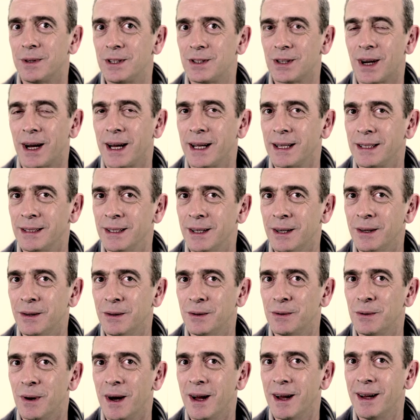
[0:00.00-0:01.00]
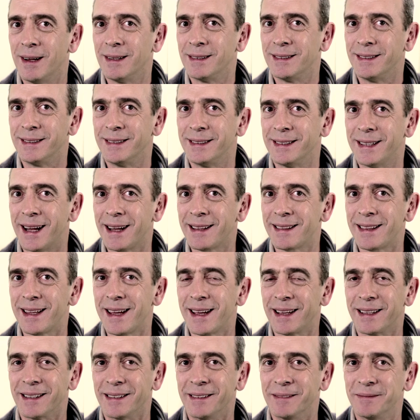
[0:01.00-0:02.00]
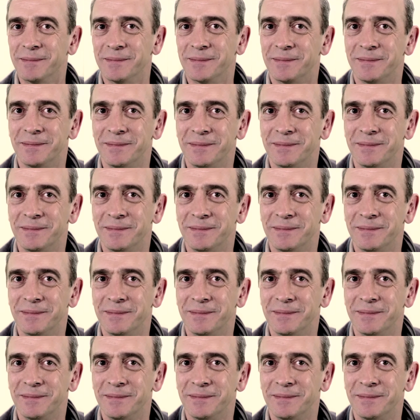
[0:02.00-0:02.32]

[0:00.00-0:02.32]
which I know nothing.